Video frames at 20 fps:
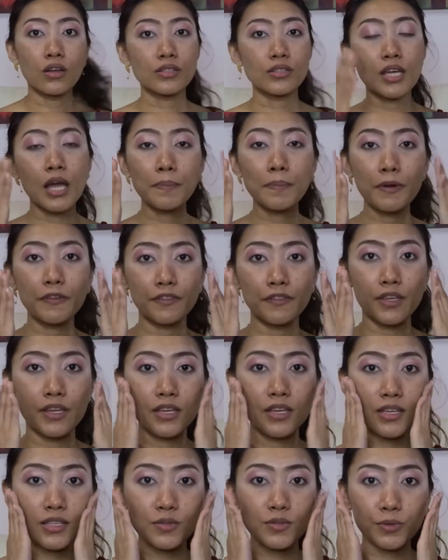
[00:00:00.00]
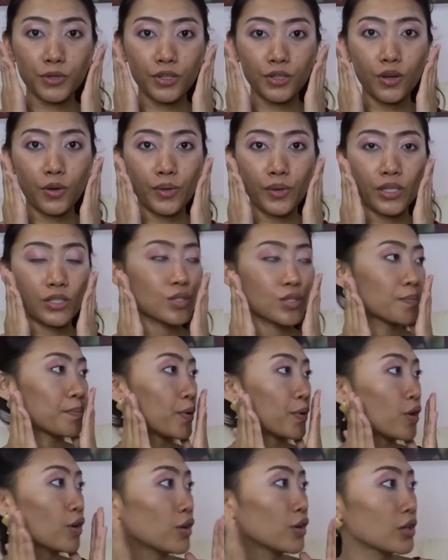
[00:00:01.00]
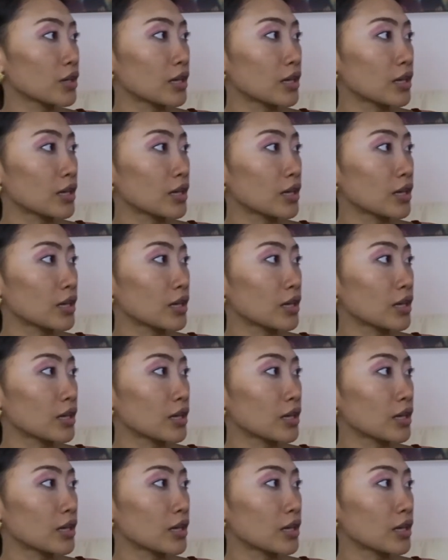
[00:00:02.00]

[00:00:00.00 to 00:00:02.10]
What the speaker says: On top of this, we're going to put